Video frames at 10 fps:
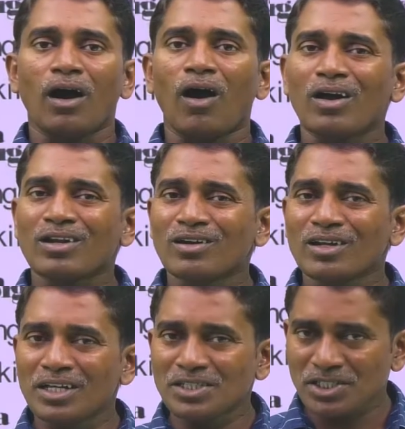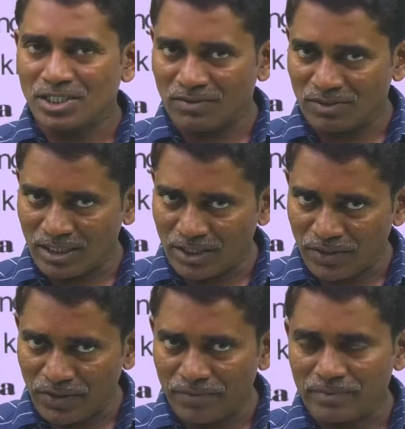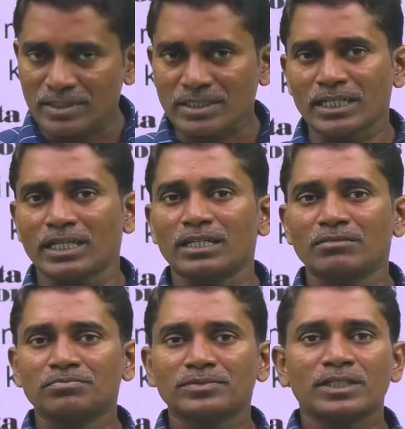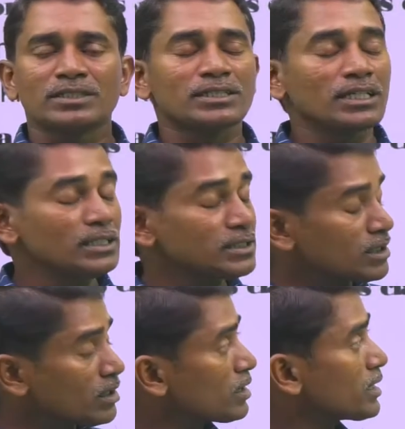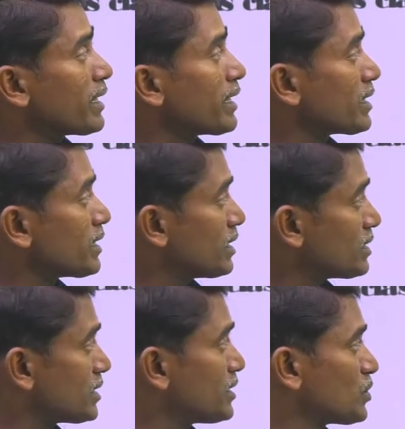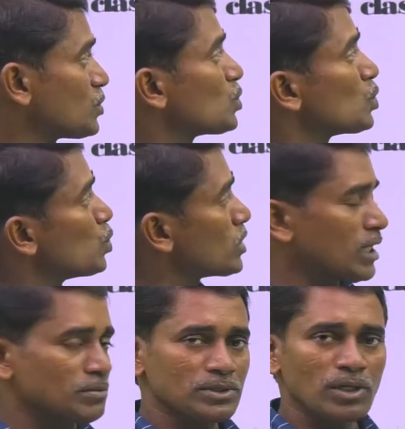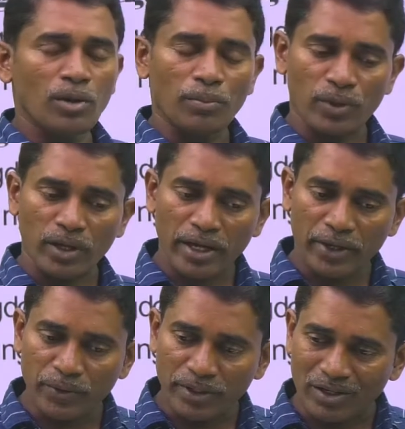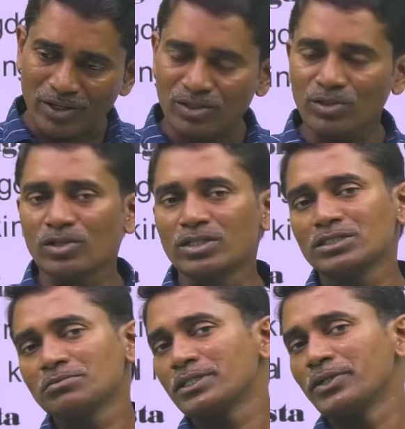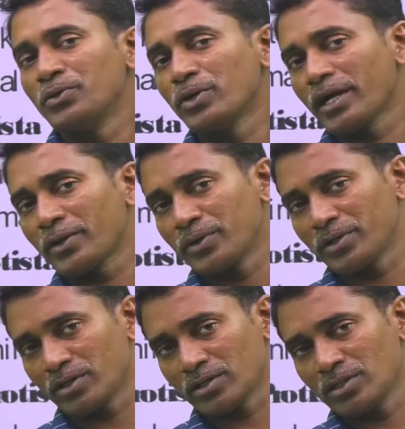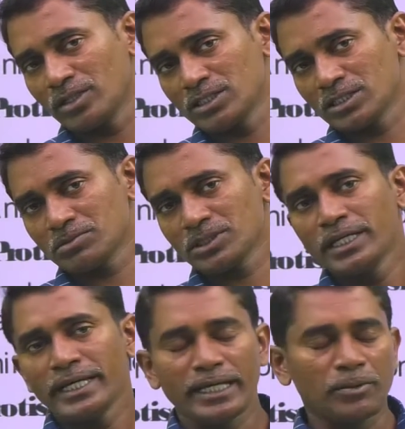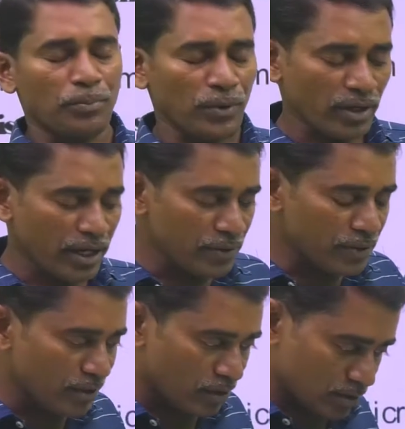organization of the cells are categorized into two types: prokaryotic organisms and eukaryotic organisms. In prokaryotic